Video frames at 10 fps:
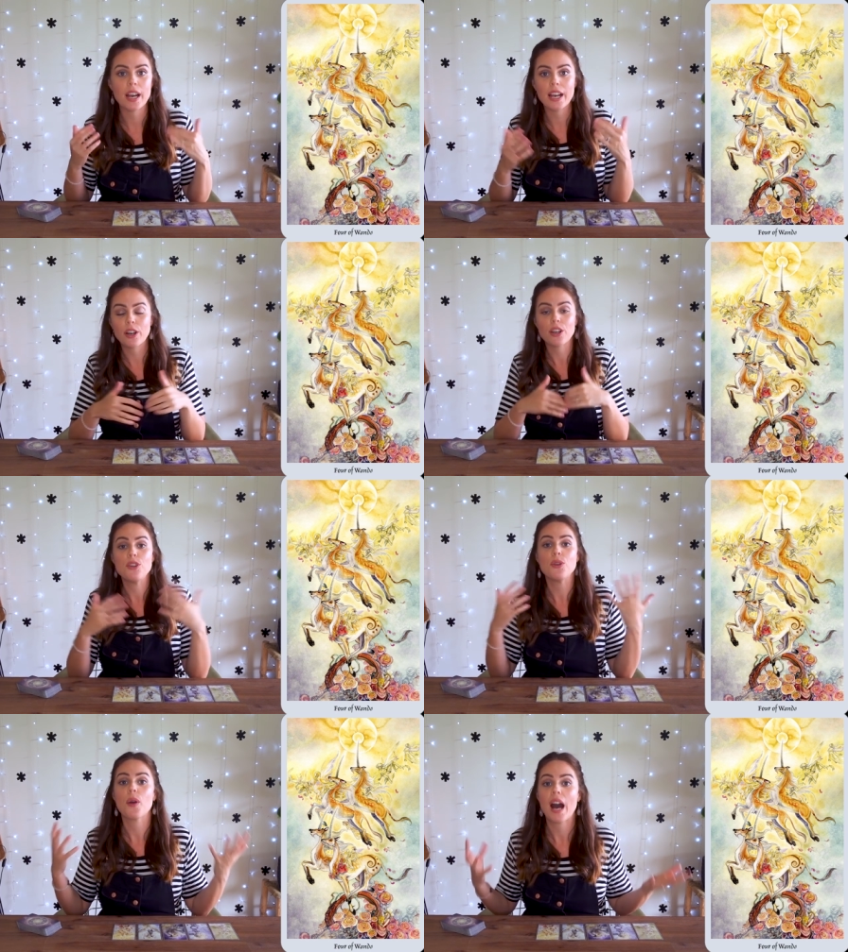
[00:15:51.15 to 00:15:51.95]
I got a
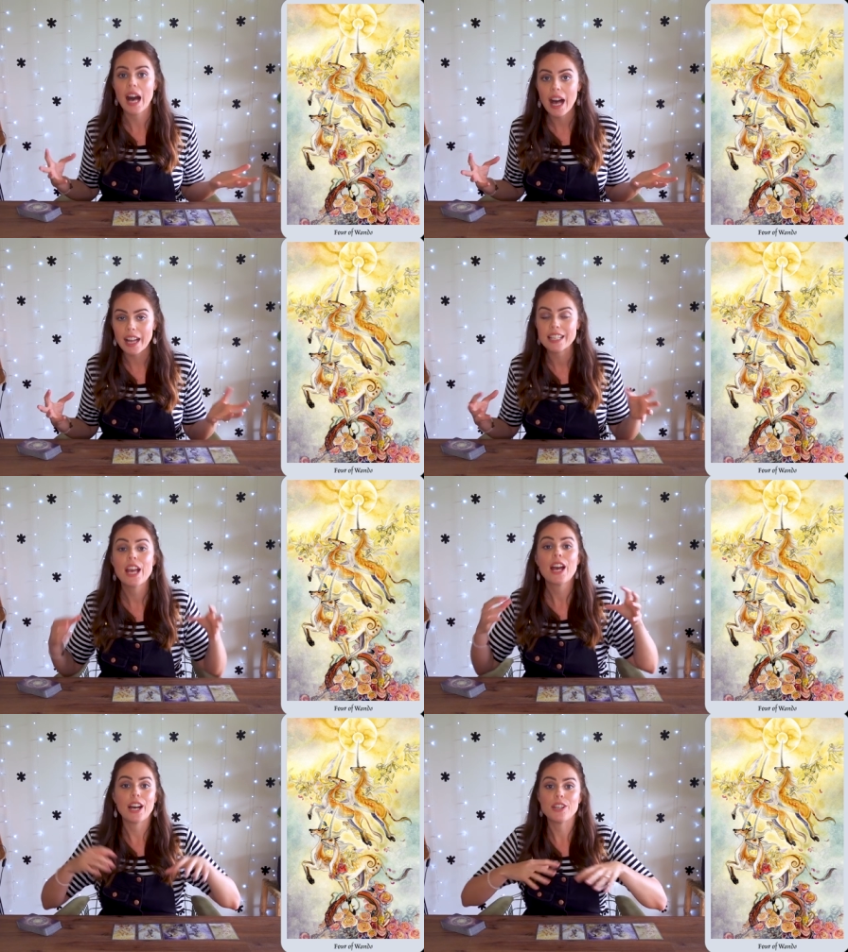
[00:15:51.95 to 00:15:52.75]
new
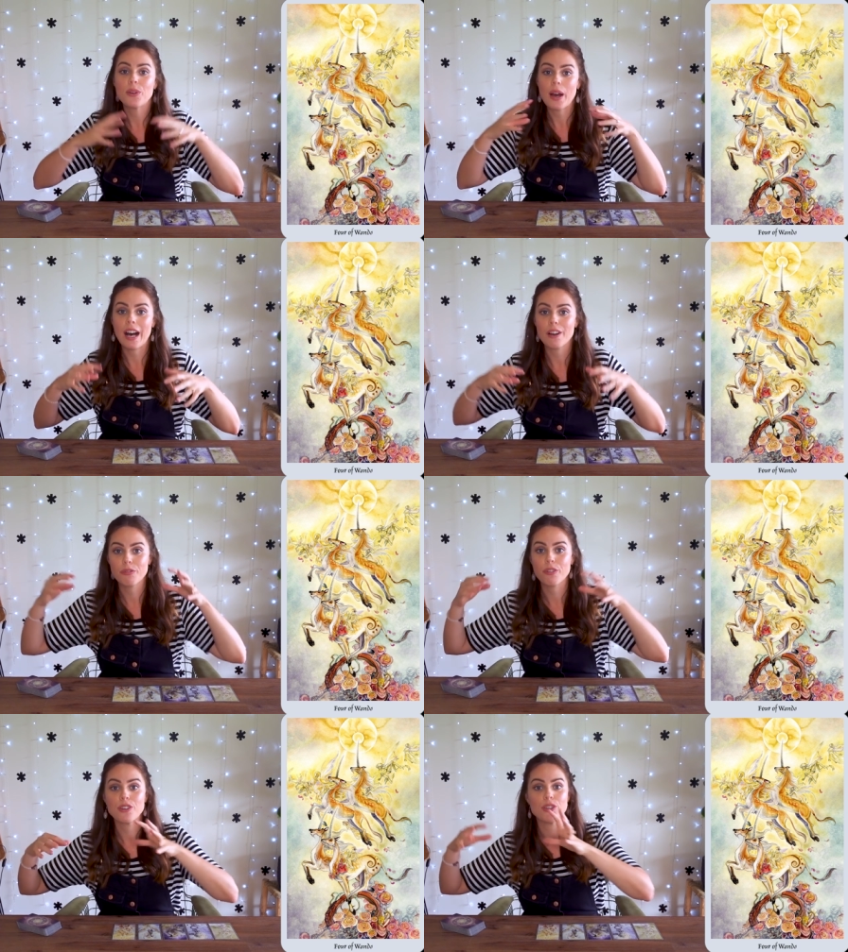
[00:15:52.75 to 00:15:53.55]
heart
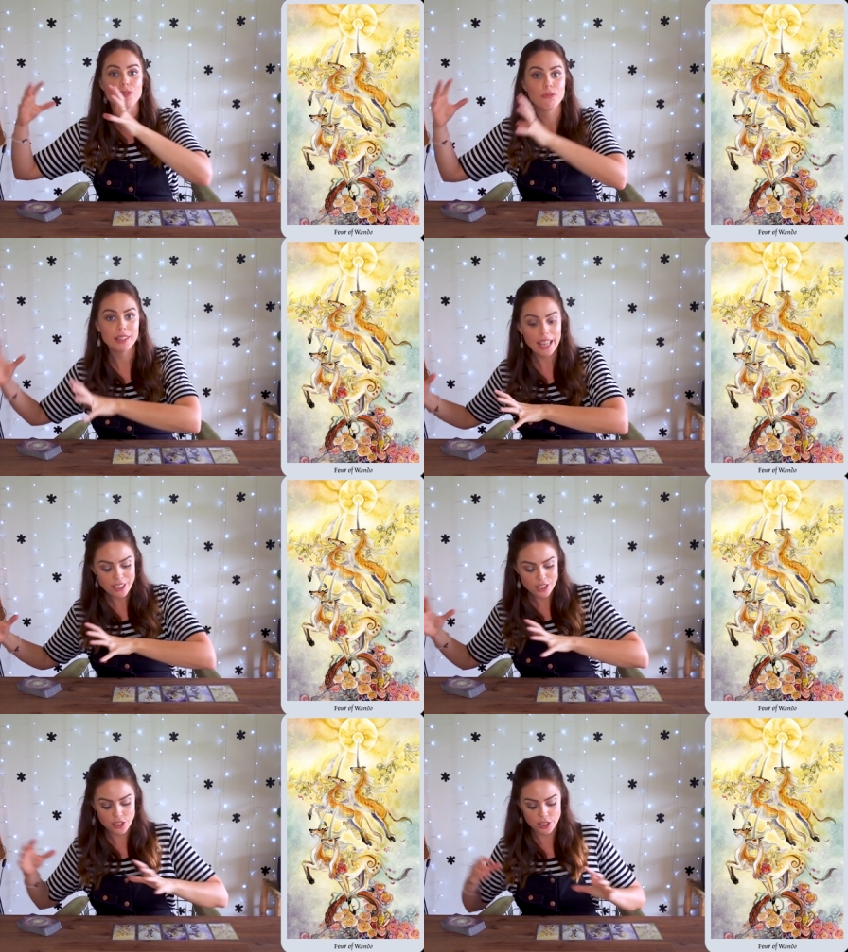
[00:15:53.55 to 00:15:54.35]
for a new
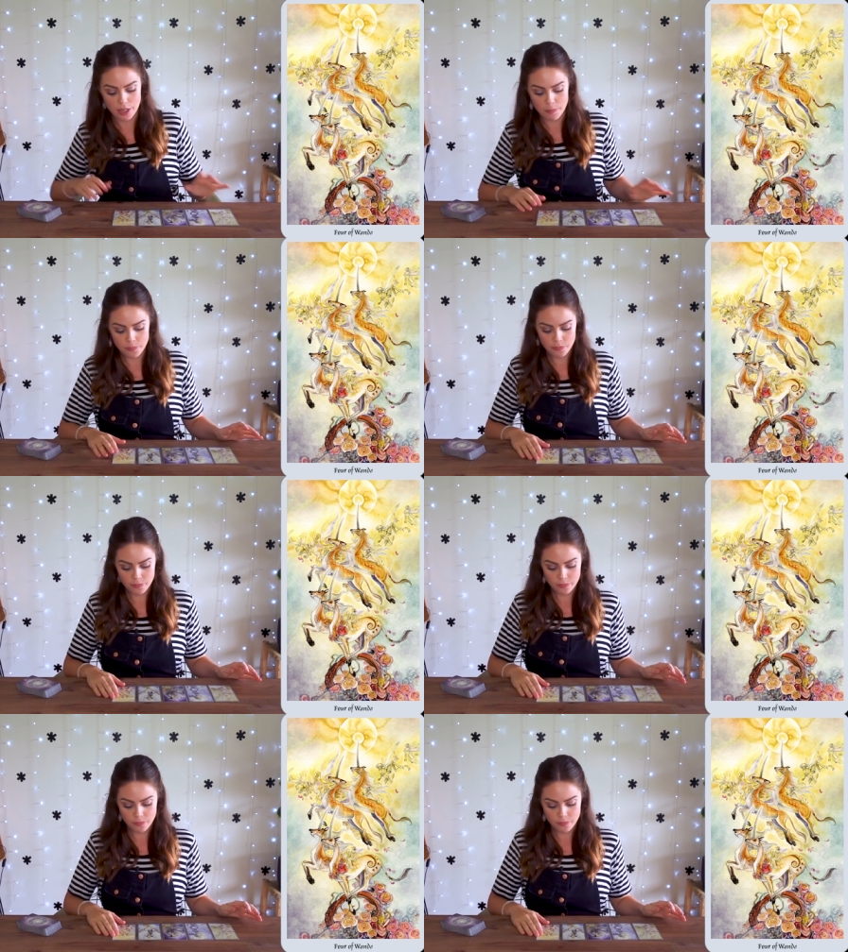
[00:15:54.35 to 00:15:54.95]
relationship.